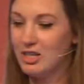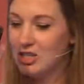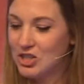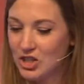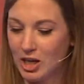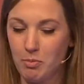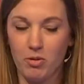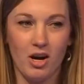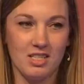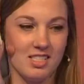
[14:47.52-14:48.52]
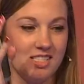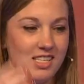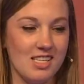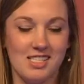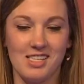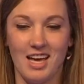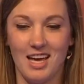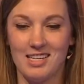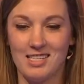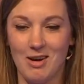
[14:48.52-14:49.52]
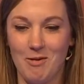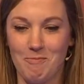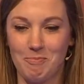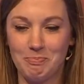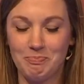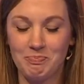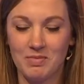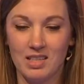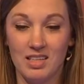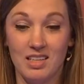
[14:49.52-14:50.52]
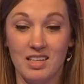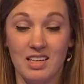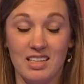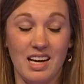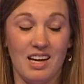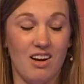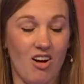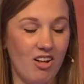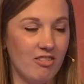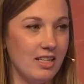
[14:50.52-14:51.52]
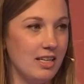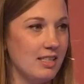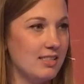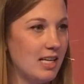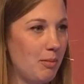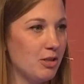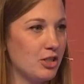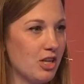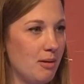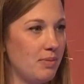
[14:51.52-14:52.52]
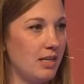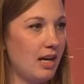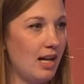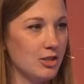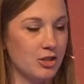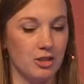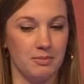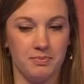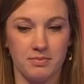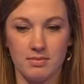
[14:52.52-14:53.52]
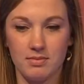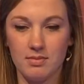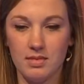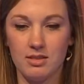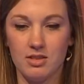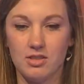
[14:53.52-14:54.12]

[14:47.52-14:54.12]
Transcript: strict processes and an already established company culture. So